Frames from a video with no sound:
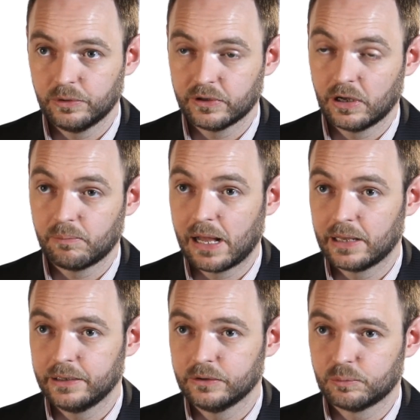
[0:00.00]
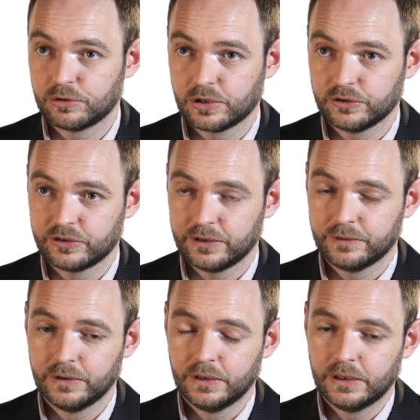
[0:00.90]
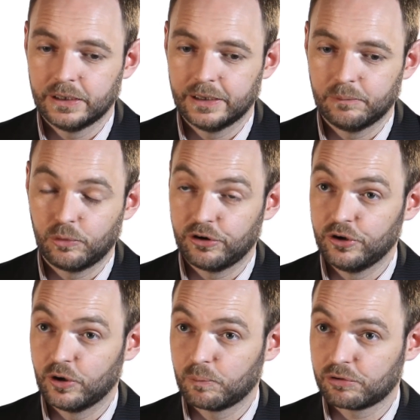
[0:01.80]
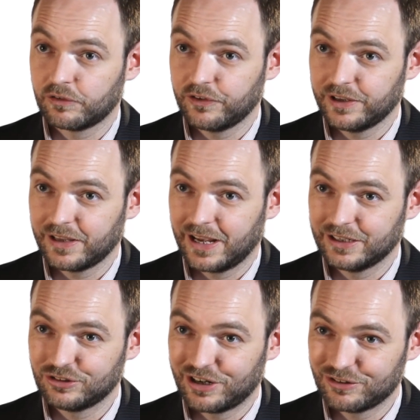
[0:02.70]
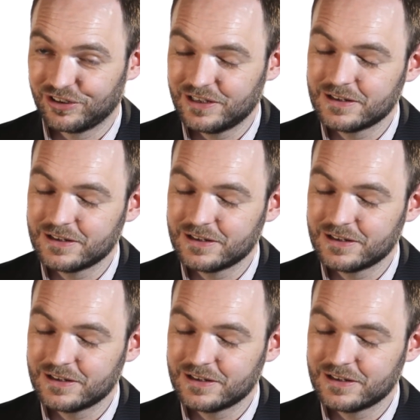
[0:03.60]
with our ballet and opera content. Um, we're a non-profit and a charity,